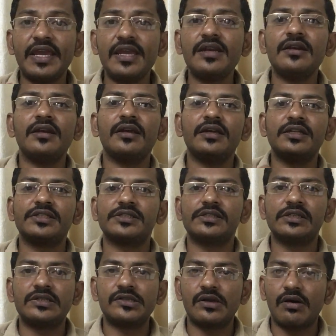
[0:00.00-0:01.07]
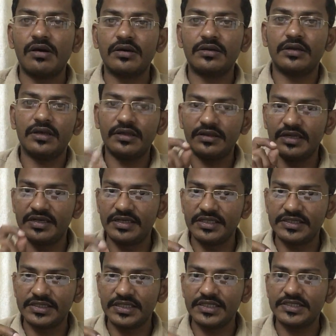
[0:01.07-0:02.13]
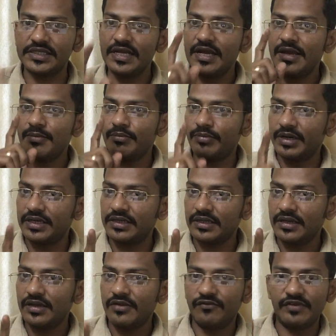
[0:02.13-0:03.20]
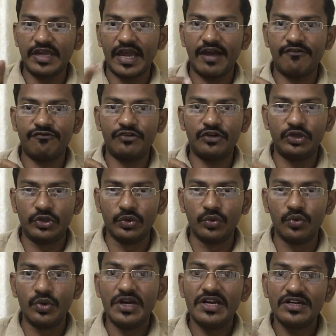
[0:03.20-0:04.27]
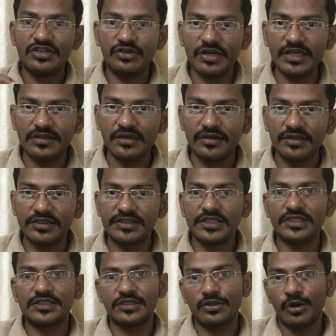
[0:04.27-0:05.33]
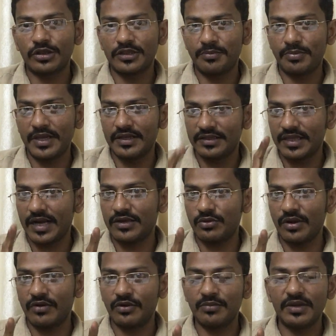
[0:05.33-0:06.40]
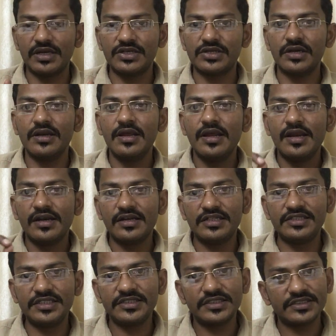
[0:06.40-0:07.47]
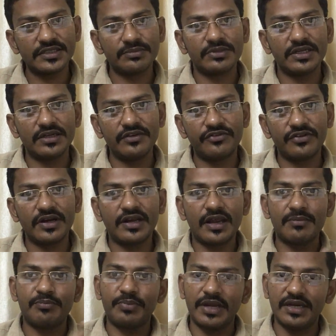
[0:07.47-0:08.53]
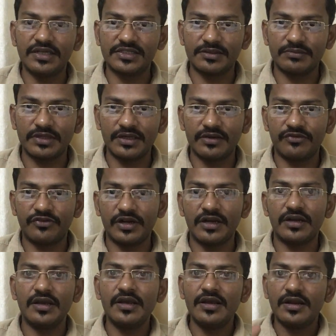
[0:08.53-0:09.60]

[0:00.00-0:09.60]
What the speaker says: pain is not the disease, but we have to treat the disease, not the pain. That you have to mention. Disease is something different and pain is something different.